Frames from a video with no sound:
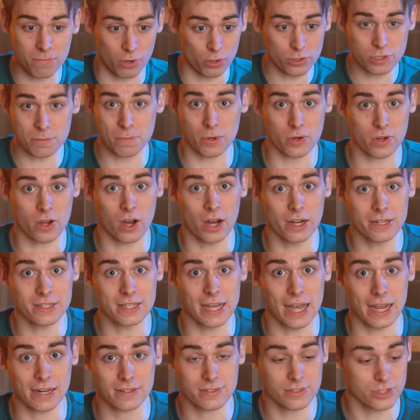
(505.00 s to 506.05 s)
multiple
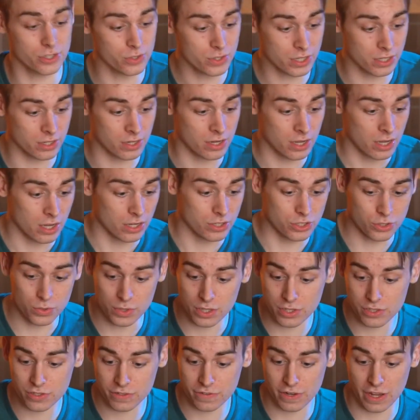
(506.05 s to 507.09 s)
contexts. You can do
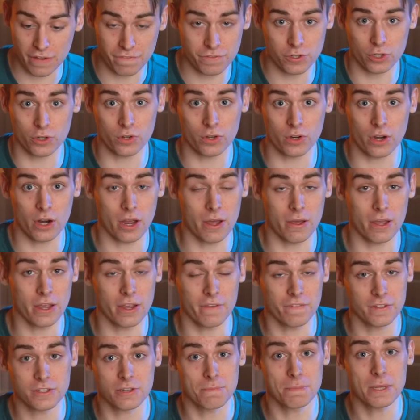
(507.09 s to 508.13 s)
this if
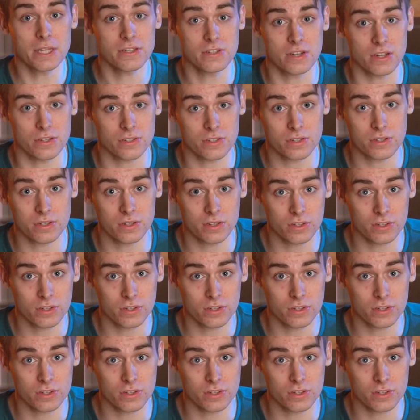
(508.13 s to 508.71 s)
it's a business